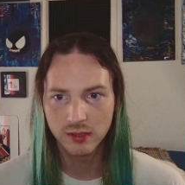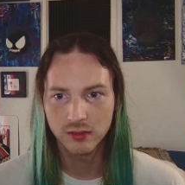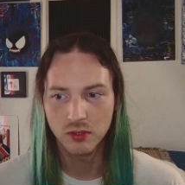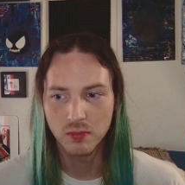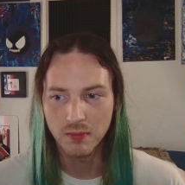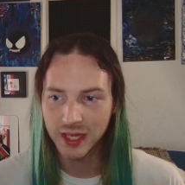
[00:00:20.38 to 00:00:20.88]

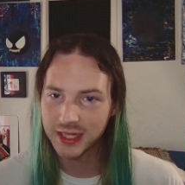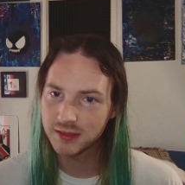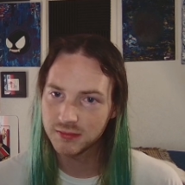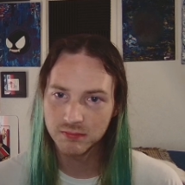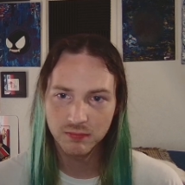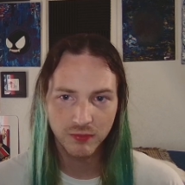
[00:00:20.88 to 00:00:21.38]
you may
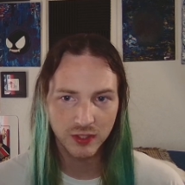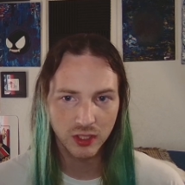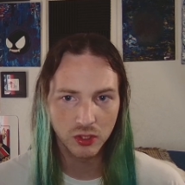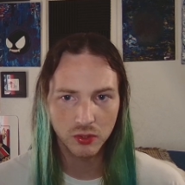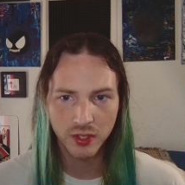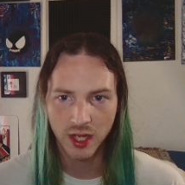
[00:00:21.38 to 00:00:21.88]
feel a
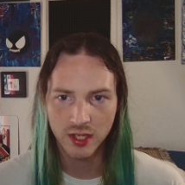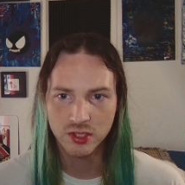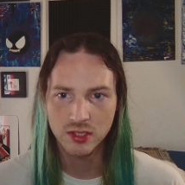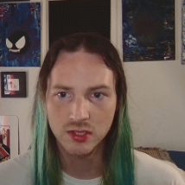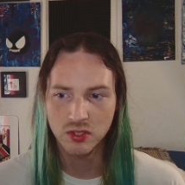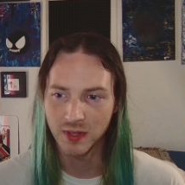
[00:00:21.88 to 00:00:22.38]
little
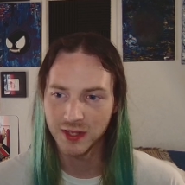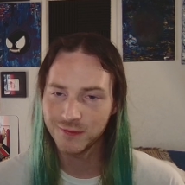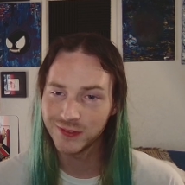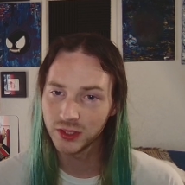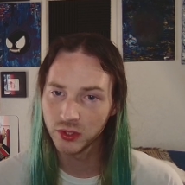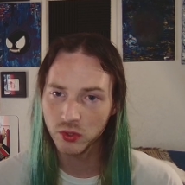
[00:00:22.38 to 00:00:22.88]
nauseous, you may
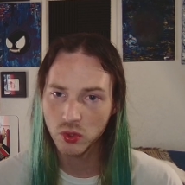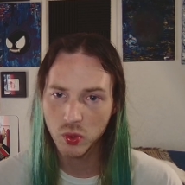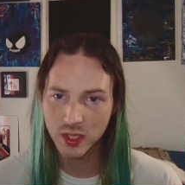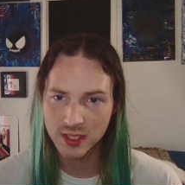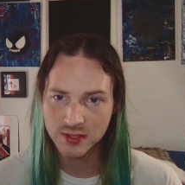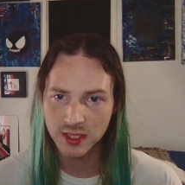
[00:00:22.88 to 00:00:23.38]
feel a little
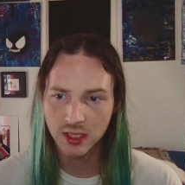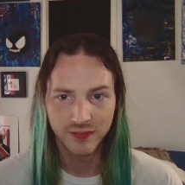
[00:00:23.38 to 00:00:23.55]
queasy.